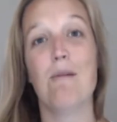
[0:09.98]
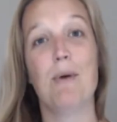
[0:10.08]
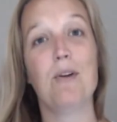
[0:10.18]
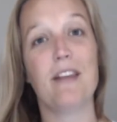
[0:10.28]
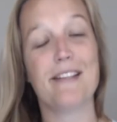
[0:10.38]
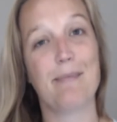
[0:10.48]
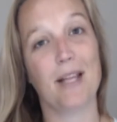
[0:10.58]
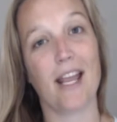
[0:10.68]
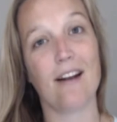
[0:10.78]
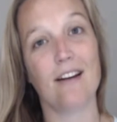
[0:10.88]
both as a
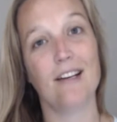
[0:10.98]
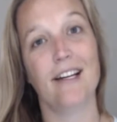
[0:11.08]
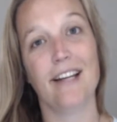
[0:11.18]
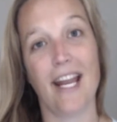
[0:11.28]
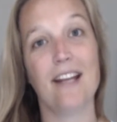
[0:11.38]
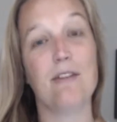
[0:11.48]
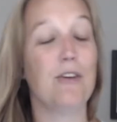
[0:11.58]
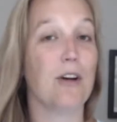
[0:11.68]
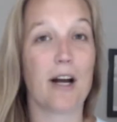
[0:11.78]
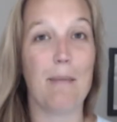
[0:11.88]
planner and if
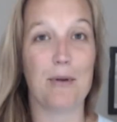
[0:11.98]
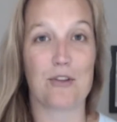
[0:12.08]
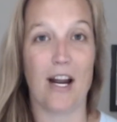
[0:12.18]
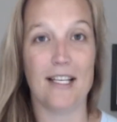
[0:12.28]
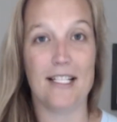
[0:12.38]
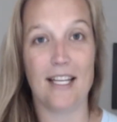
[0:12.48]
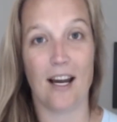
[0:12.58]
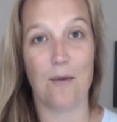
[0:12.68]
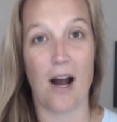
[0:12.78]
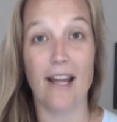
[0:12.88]
you're a couple trying to
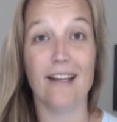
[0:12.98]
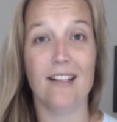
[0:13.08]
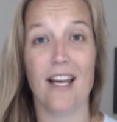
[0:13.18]
DIY it.